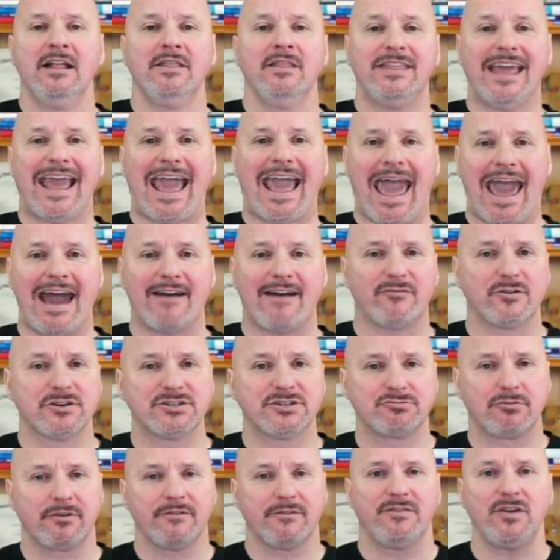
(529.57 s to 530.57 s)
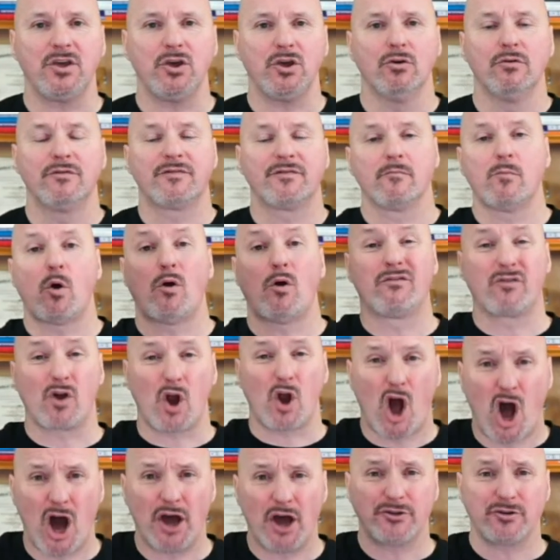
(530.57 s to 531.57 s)
the average review from over
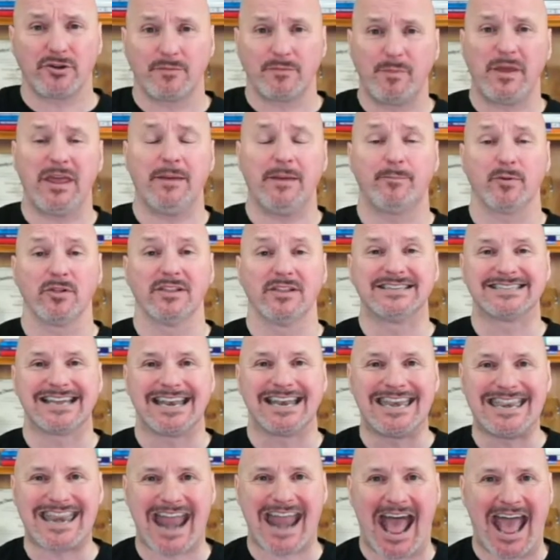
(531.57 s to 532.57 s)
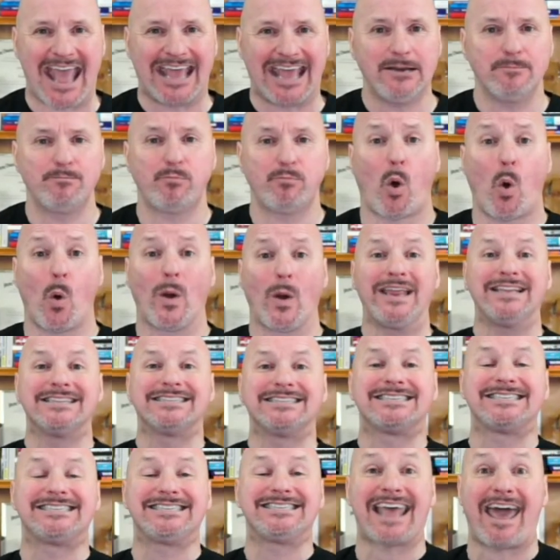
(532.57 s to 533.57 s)
100 people is a
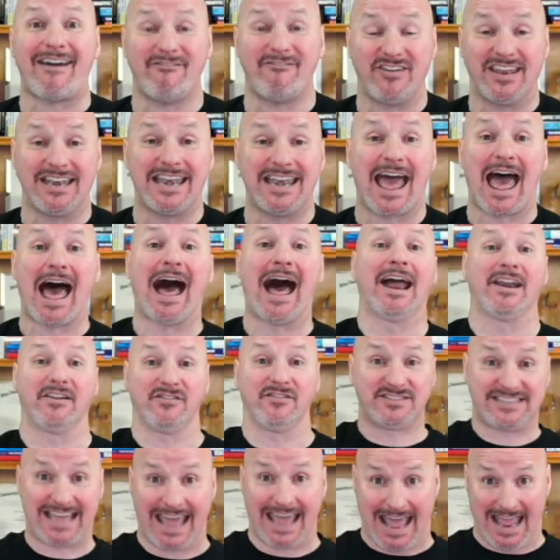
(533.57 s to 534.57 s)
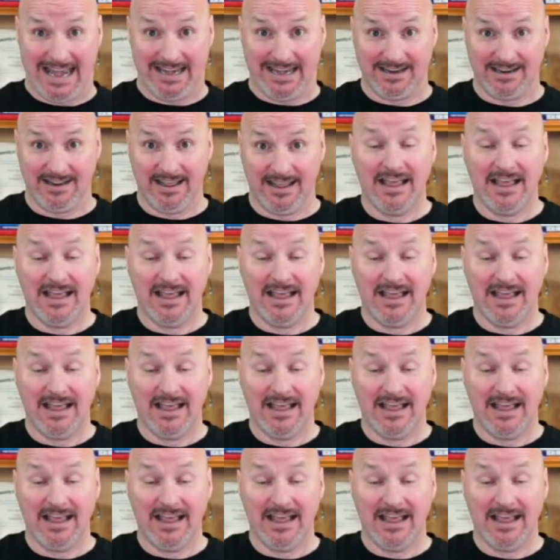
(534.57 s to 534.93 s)
9.7 out of 10.